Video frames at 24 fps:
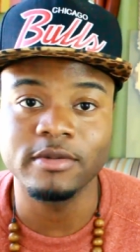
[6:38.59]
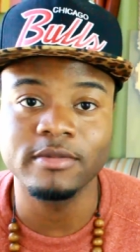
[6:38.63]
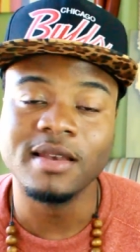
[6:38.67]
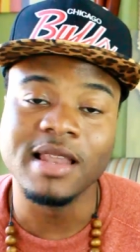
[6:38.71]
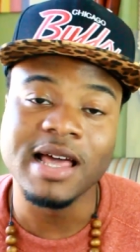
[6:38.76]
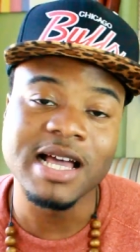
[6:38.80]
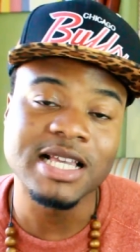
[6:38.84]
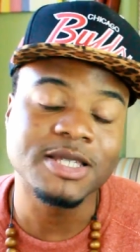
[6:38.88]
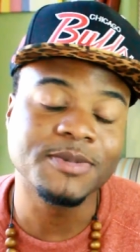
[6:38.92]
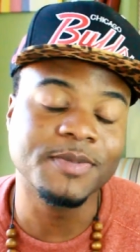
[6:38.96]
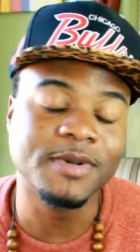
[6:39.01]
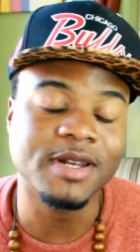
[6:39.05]

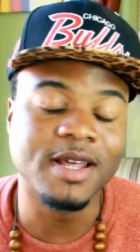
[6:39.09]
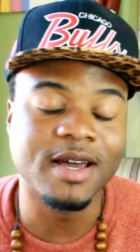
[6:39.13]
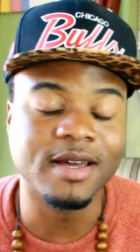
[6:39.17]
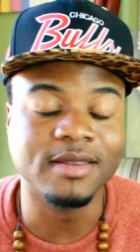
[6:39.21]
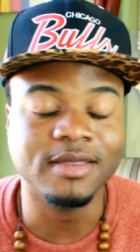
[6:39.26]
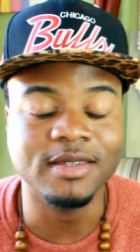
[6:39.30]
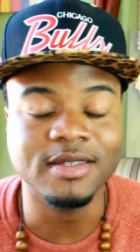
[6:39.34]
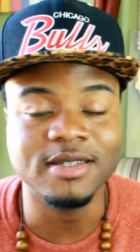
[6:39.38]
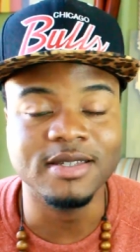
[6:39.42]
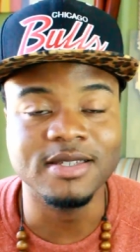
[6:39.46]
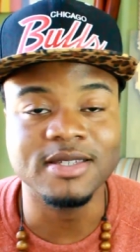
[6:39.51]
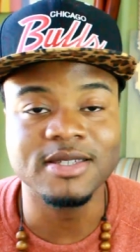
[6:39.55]
Last but
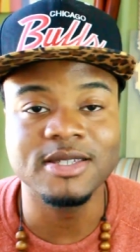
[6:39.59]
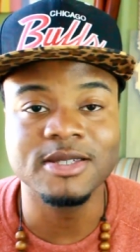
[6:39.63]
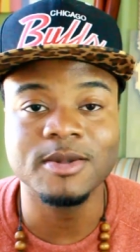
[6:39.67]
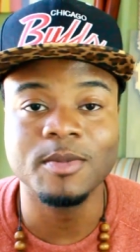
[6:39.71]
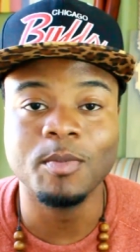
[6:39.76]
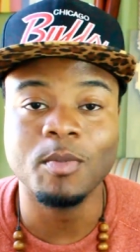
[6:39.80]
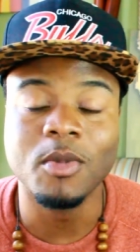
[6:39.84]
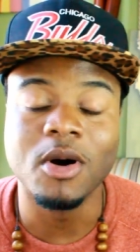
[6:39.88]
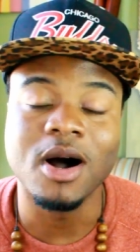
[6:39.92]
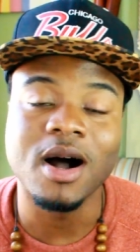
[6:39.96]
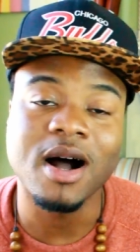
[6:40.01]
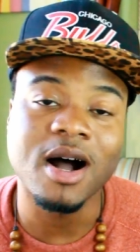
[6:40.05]
not least,
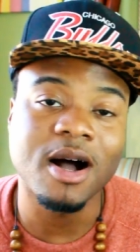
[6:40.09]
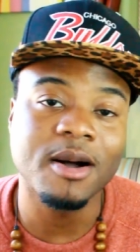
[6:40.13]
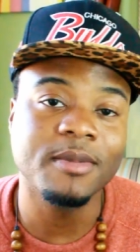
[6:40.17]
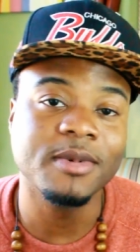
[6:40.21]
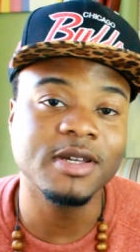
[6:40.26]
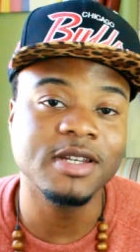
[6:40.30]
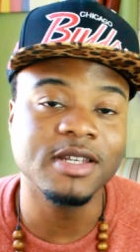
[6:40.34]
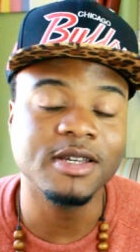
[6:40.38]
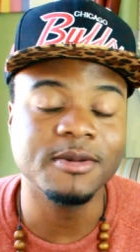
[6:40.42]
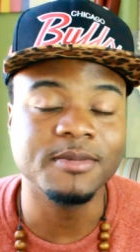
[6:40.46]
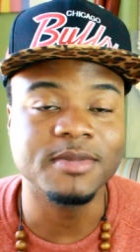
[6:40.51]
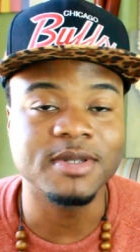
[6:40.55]

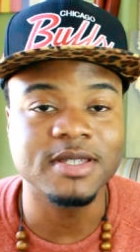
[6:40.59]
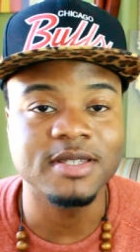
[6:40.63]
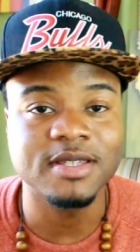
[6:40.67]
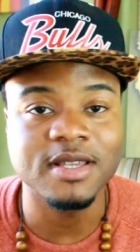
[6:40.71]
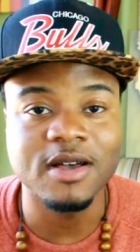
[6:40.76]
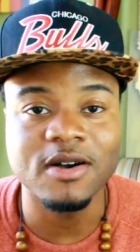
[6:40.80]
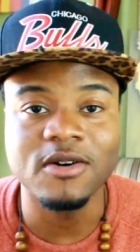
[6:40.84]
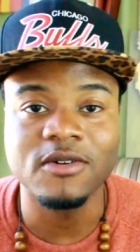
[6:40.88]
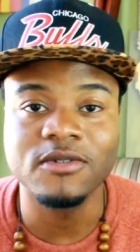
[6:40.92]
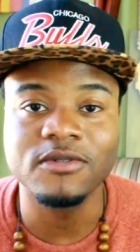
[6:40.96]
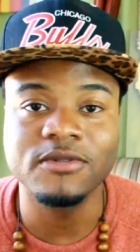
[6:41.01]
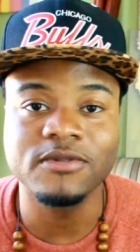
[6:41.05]
Muhammad
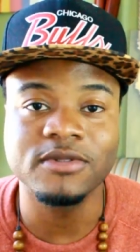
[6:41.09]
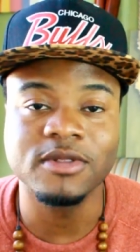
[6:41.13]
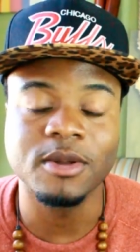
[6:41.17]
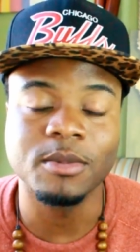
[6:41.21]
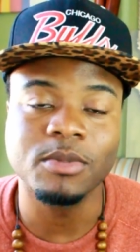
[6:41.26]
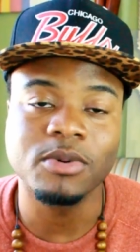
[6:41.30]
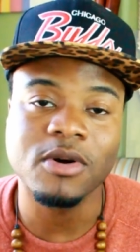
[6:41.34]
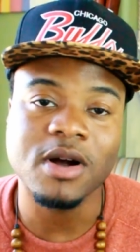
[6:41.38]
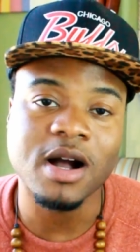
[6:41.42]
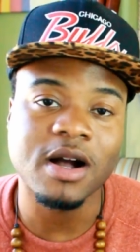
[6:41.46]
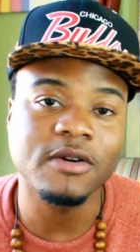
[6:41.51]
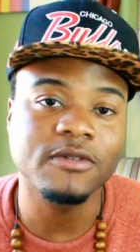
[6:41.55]
himself, the
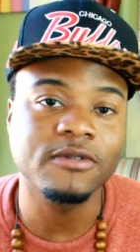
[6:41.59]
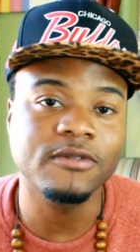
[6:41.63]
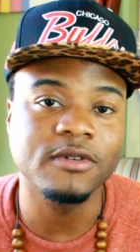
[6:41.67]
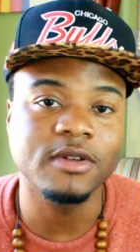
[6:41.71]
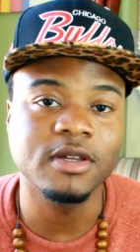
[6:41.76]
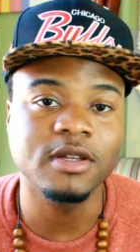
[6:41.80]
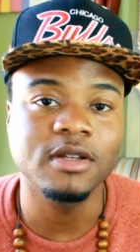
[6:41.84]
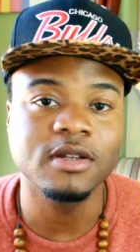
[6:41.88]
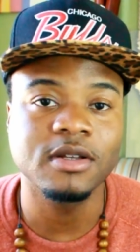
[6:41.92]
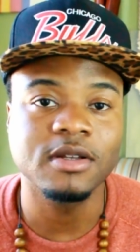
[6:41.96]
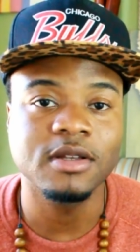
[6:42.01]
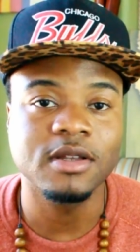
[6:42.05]

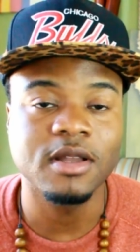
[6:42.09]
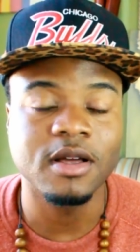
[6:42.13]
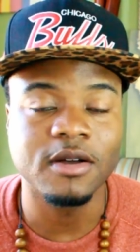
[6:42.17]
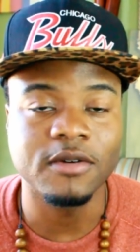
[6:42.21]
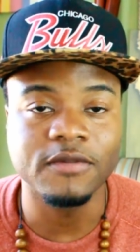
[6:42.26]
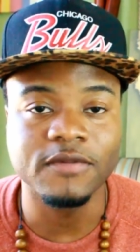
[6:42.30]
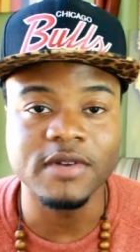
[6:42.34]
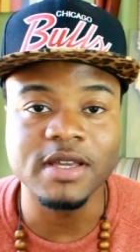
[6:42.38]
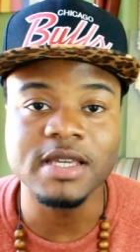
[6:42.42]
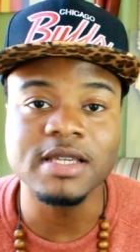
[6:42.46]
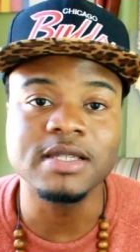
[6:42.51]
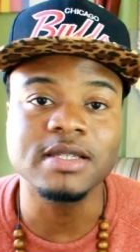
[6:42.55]
prophet
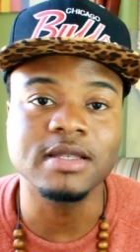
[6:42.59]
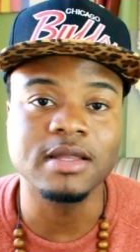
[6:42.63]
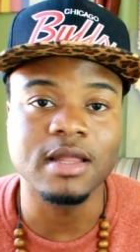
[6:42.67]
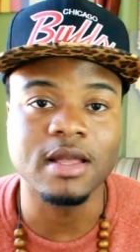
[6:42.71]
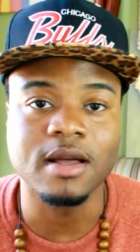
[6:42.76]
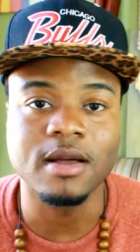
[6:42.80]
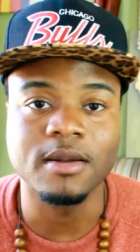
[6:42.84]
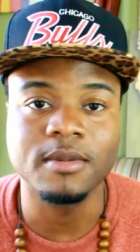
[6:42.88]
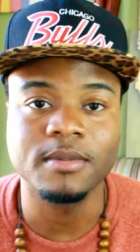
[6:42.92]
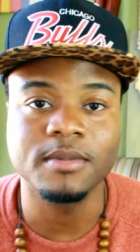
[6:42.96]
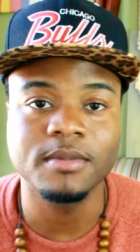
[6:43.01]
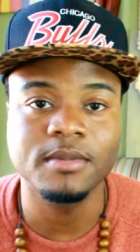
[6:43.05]
of
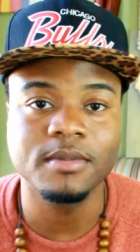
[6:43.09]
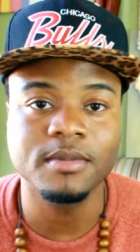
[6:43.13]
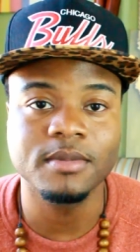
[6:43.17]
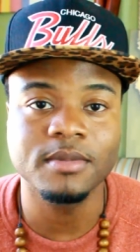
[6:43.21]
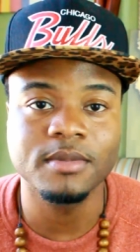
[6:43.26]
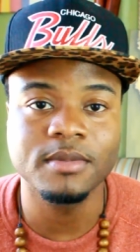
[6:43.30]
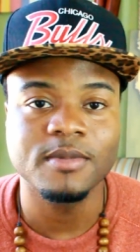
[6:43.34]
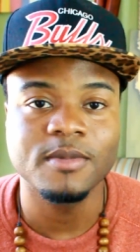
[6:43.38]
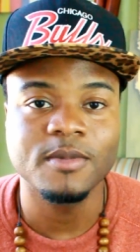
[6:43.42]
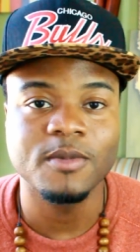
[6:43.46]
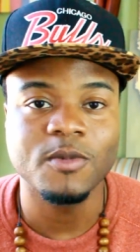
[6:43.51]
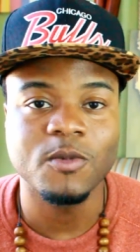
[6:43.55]
Islam,
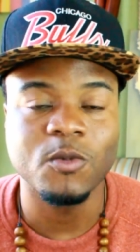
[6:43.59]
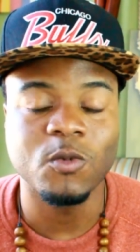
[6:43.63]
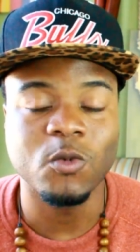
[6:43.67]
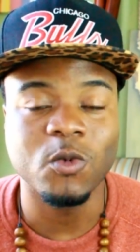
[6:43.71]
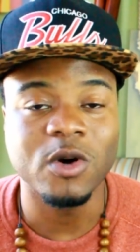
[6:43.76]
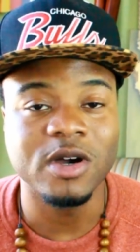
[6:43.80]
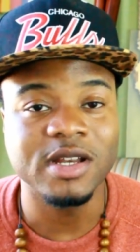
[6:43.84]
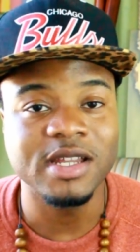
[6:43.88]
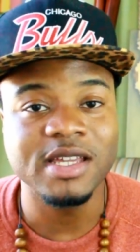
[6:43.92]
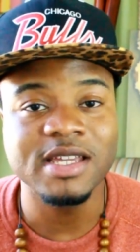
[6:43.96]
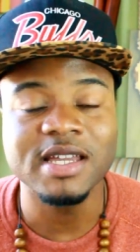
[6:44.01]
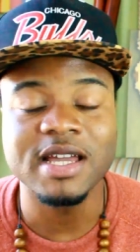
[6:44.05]

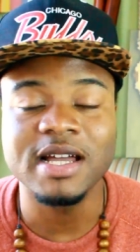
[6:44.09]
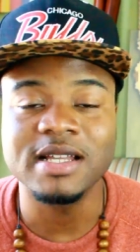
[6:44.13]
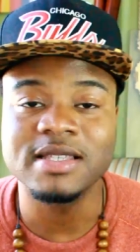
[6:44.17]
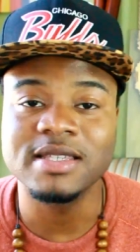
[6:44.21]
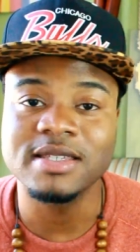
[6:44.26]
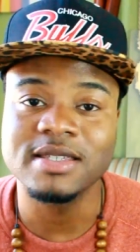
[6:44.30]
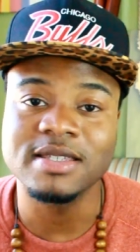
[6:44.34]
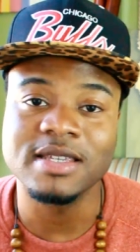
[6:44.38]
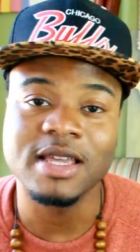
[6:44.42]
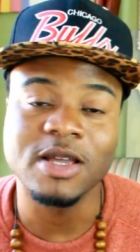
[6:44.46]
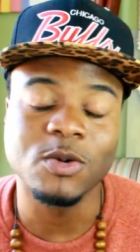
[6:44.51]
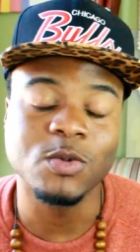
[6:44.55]
what he had to
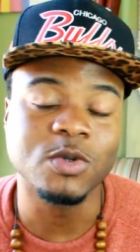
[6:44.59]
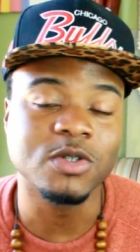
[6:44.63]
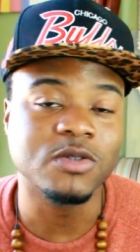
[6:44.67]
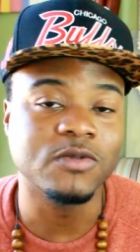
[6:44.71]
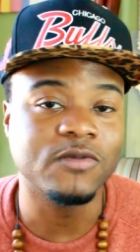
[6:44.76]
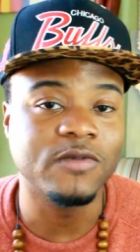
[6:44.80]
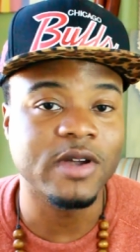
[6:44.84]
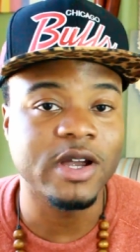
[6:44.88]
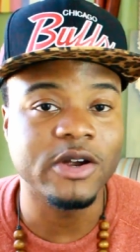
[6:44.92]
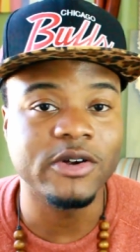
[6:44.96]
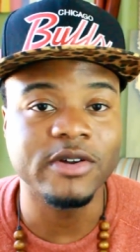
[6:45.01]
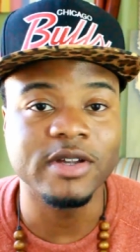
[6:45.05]
say was
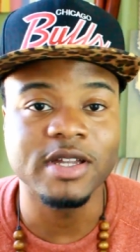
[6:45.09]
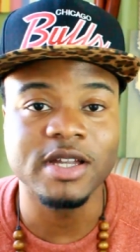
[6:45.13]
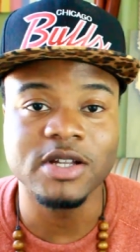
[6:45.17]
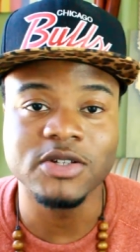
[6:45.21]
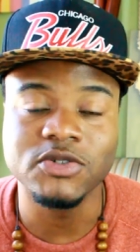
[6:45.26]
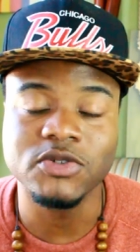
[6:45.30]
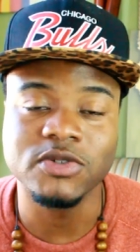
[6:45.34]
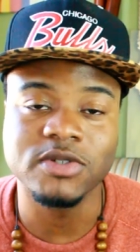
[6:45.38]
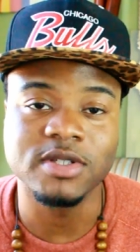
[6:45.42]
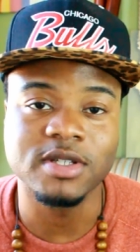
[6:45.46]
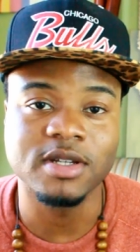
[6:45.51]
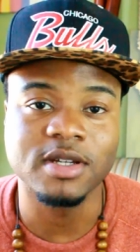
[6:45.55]
very
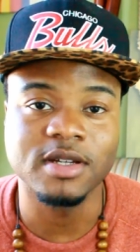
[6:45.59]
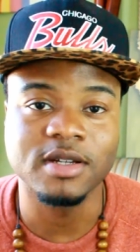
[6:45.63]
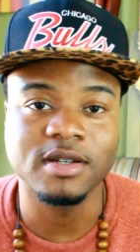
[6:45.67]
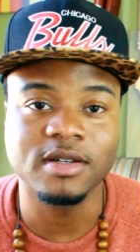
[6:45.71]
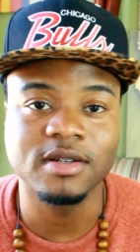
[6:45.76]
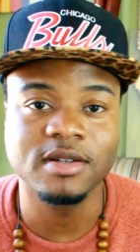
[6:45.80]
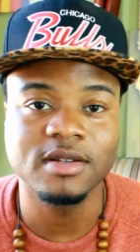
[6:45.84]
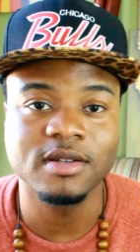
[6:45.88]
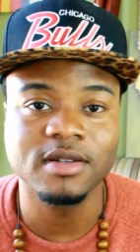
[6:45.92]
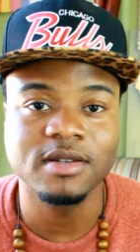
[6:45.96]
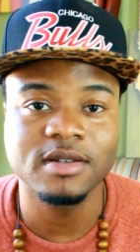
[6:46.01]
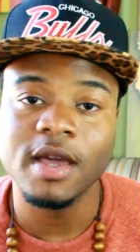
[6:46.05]
interesting
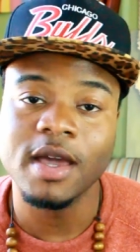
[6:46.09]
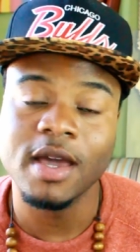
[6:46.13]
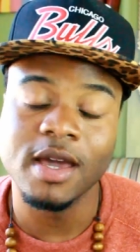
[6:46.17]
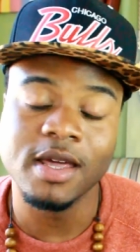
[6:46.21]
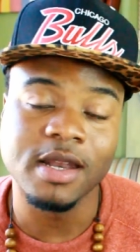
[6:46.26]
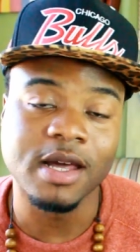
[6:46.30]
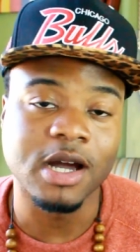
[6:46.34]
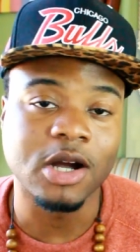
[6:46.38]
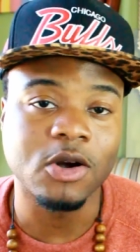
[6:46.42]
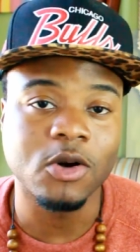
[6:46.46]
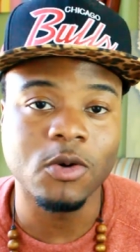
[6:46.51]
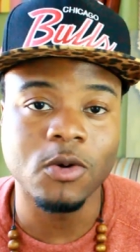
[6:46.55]

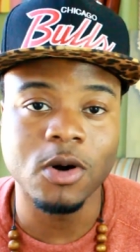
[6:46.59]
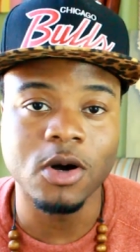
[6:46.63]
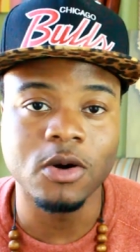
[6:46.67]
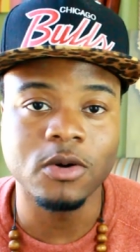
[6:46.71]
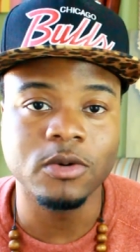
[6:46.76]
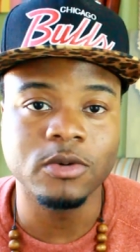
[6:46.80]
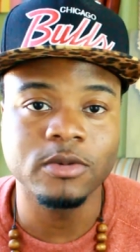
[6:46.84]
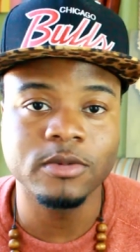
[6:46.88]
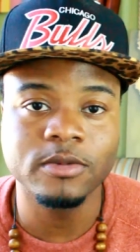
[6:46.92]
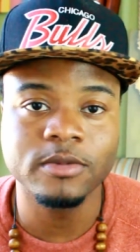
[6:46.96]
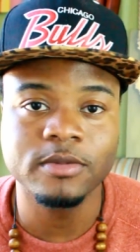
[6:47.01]
and I quote,